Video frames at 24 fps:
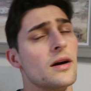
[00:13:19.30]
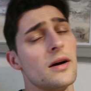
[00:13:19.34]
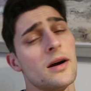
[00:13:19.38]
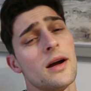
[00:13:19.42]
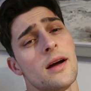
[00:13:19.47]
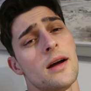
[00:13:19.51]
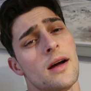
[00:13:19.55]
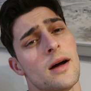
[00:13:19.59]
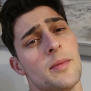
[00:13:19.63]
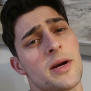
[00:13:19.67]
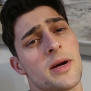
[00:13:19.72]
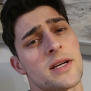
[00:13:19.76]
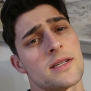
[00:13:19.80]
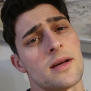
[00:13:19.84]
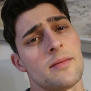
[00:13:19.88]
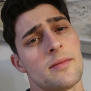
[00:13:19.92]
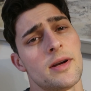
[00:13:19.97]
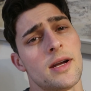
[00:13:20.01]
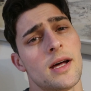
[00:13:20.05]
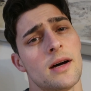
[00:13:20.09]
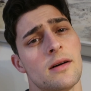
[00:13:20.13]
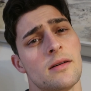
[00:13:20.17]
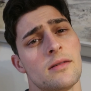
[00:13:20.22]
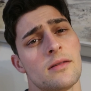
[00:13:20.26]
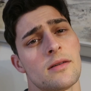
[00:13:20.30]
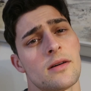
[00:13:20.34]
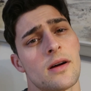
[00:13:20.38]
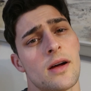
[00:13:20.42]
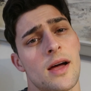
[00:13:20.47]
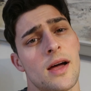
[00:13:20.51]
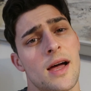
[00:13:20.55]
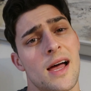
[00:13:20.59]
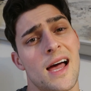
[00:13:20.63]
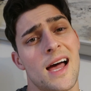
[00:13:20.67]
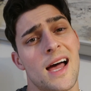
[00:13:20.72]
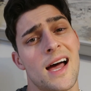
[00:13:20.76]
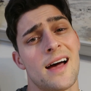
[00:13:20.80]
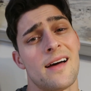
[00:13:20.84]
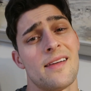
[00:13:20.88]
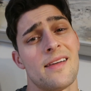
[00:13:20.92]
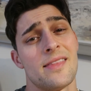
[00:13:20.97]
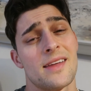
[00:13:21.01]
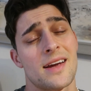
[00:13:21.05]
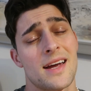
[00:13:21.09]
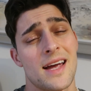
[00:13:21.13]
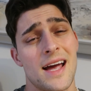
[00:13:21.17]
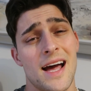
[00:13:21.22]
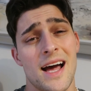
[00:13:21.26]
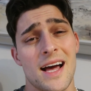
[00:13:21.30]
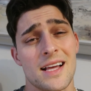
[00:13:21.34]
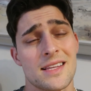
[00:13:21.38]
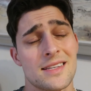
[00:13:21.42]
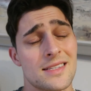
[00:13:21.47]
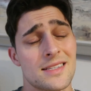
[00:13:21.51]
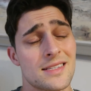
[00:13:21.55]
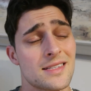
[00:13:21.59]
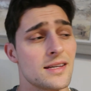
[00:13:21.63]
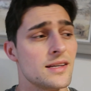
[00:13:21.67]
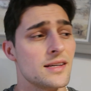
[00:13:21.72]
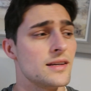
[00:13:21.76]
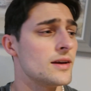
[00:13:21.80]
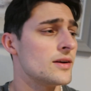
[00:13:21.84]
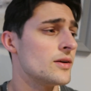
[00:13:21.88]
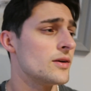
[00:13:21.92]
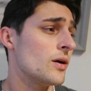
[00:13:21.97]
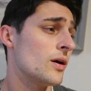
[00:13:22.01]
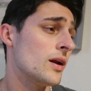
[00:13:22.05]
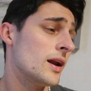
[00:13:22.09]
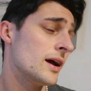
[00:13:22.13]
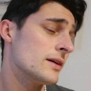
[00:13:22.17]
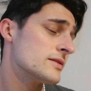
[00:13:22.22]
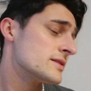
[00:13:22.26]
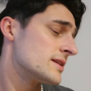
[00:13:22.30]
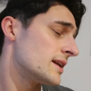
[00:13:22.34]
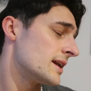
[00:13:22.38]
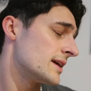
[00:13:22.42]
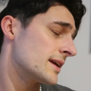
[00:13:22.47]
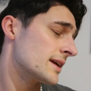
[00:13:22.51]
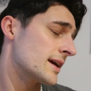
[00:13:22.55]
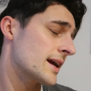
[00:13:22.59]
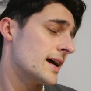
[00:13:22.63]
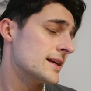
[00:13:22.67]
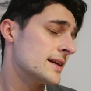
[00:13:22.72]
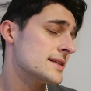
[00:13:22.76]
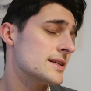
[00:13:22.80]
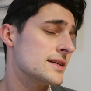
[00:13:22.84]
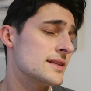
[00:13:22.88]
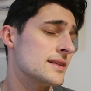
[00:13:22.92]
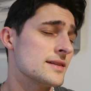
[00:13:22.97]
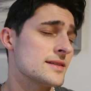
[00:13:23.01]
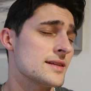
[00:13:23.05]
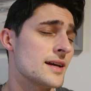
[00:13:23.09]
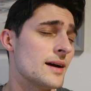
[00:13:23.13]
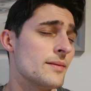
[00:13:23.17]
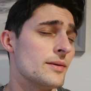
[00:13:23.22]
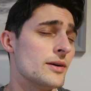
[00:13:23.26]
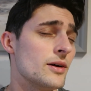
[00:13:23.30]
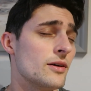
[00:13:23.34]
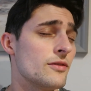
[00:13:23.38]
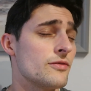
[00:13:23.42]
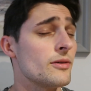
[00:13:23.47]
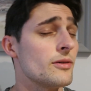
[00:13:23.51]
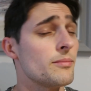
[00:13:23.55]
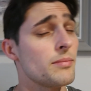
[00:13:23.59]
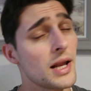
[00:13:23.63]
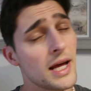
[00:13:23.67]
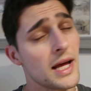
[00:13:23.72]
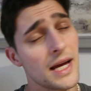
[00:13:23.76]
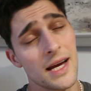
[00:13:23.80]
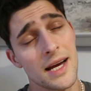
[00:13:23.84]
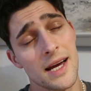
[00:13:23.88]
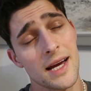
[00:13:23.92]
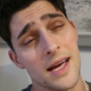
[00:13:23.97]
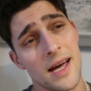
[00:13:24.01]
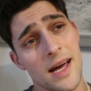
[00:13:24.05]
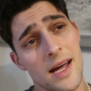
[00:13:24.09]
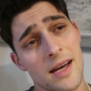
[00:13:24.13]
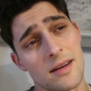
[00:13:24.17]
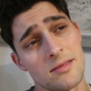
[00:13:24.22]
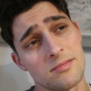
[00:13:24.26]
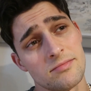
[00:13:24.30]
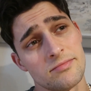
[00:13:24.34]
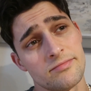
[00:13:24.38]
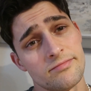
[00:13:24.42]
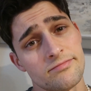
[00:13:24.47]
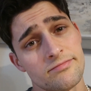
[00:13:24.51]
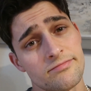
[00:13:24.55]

Okay, I'll make salmon now. And the cats, you're not allowed to let the cats eat the salmon off the plate again.